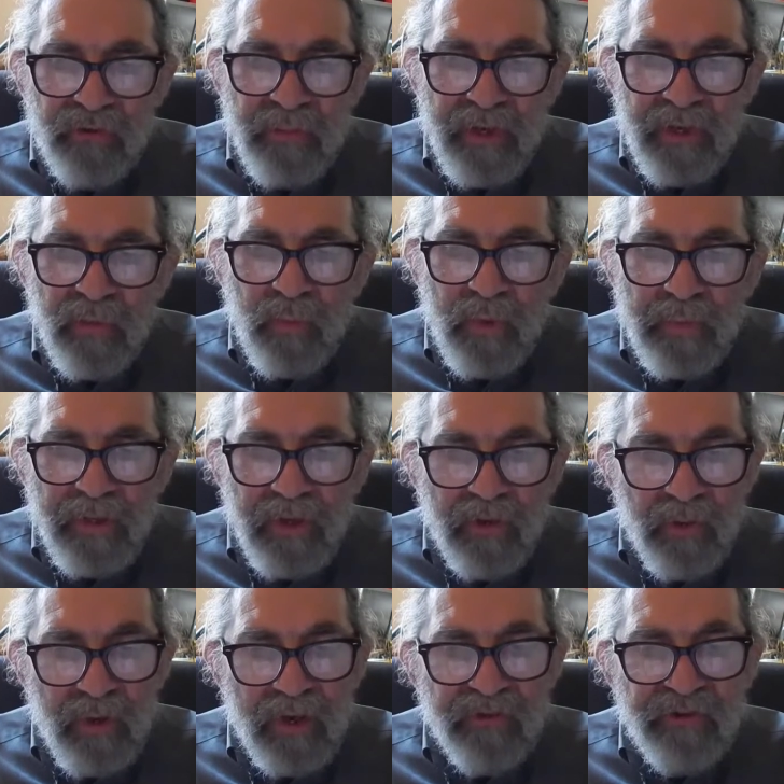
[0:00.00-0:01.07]
men and women
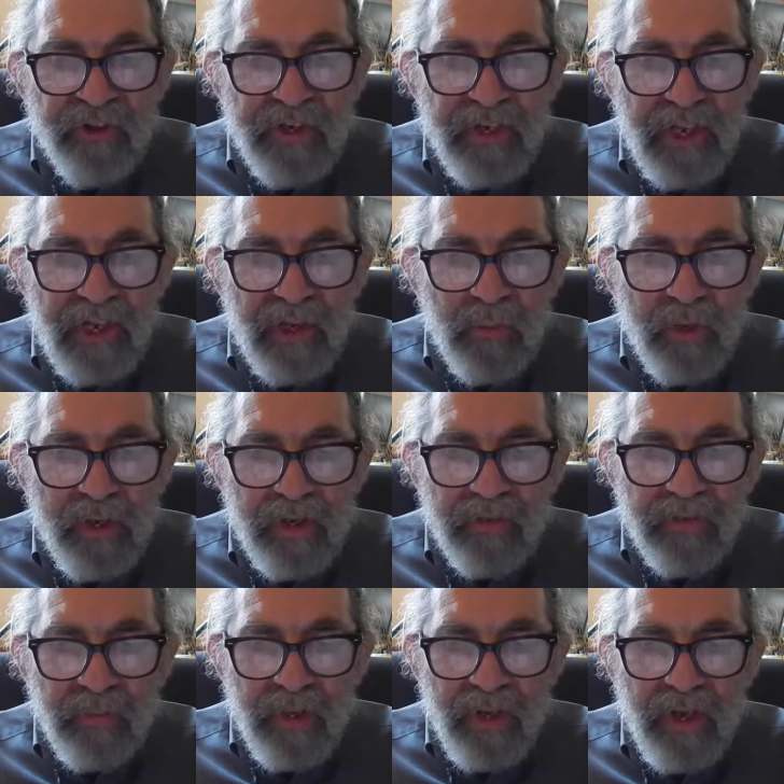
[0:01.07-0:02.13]
crouching in alleyways
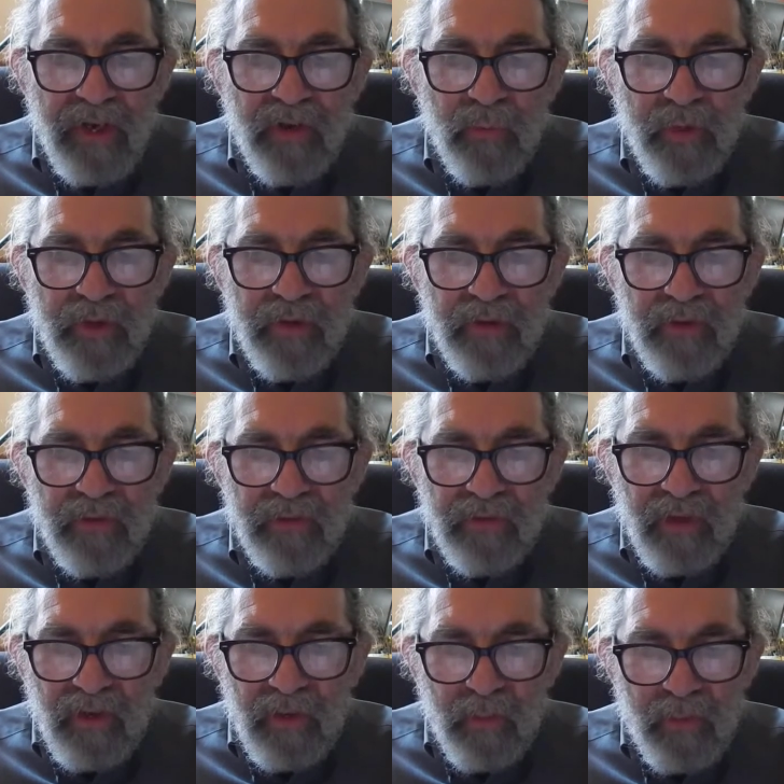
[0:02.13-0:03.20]
and behind windows
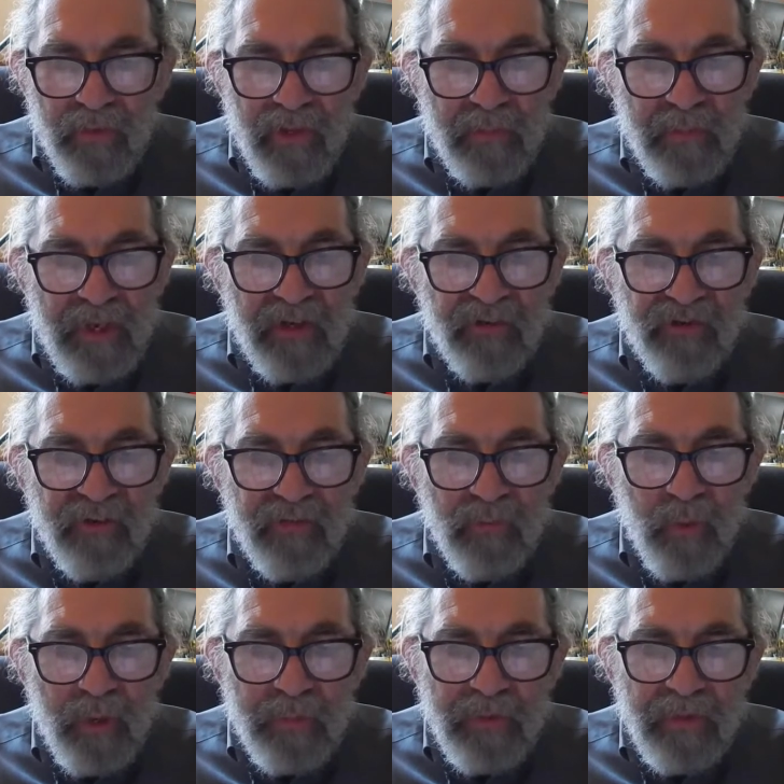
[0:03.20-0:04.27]
with their makeshift
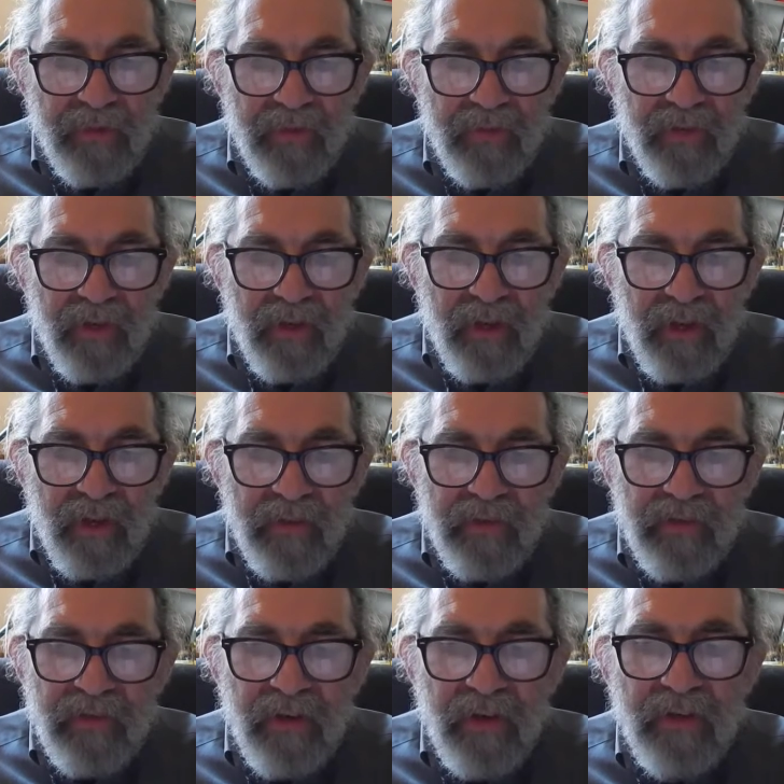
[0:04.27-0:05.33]
weapons at the
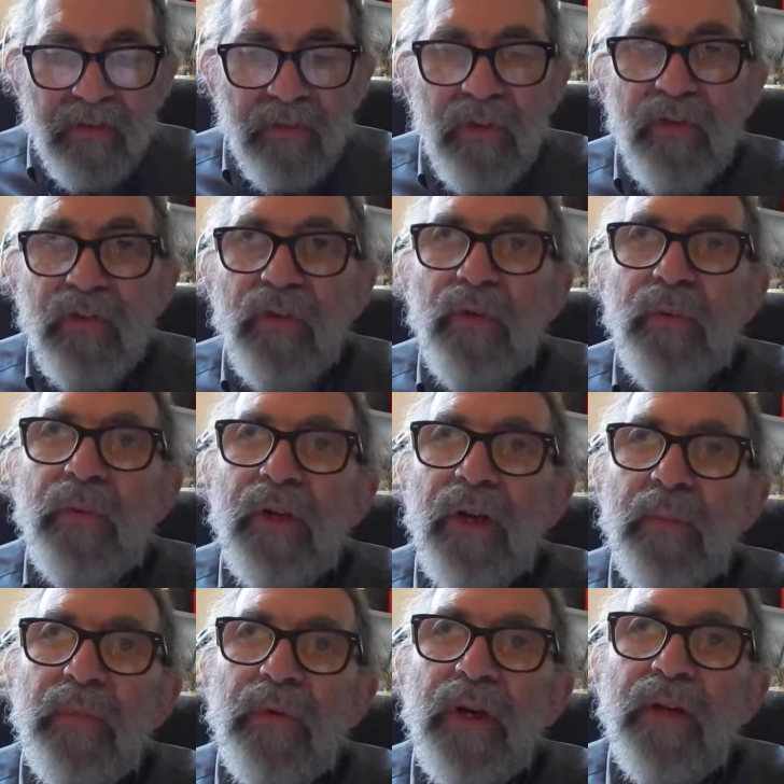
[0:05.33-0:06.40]
start of the doomed
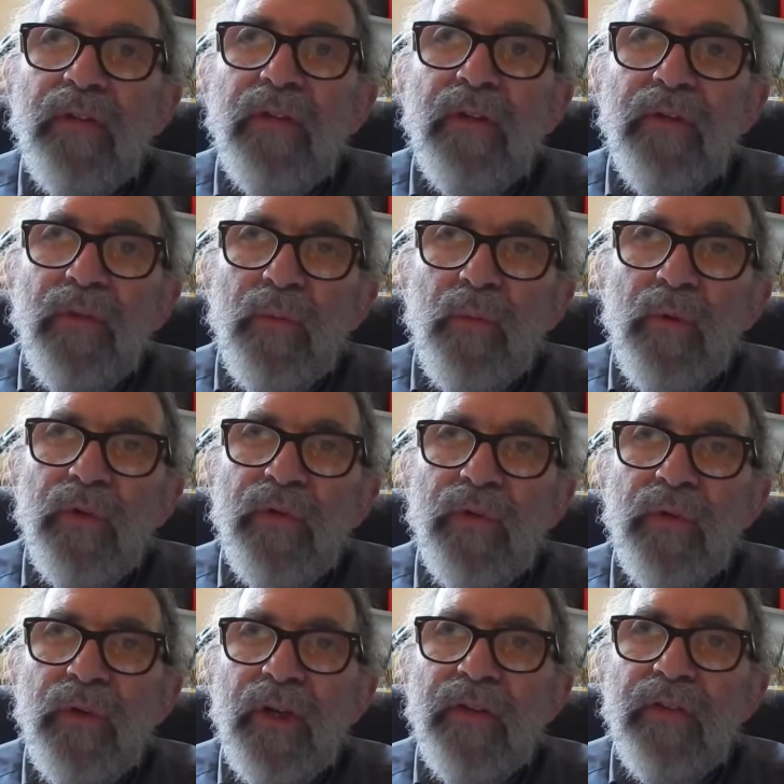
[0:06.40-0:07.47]
uprising of the
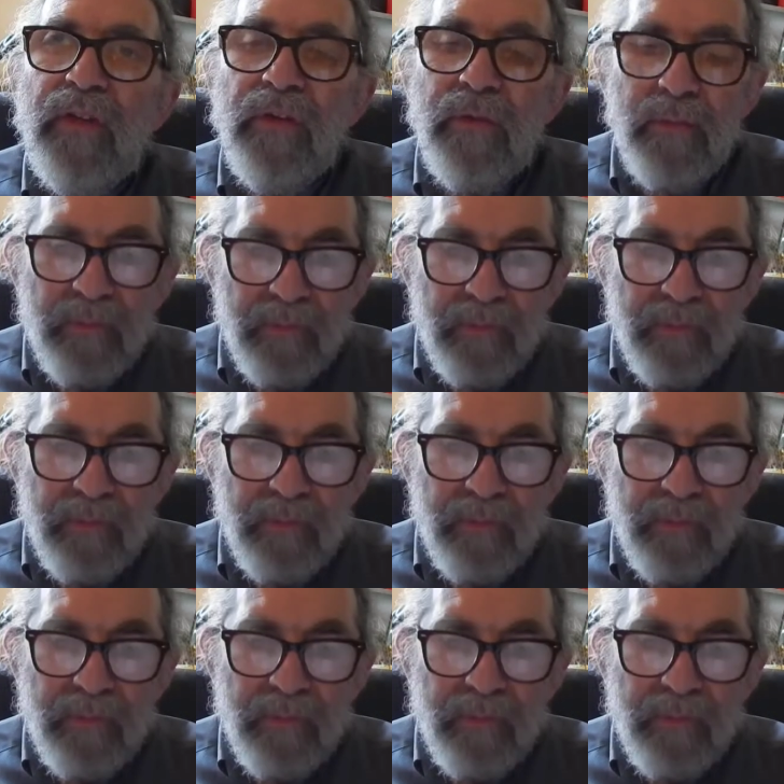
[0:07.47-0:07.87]
Warsaw Ghetto.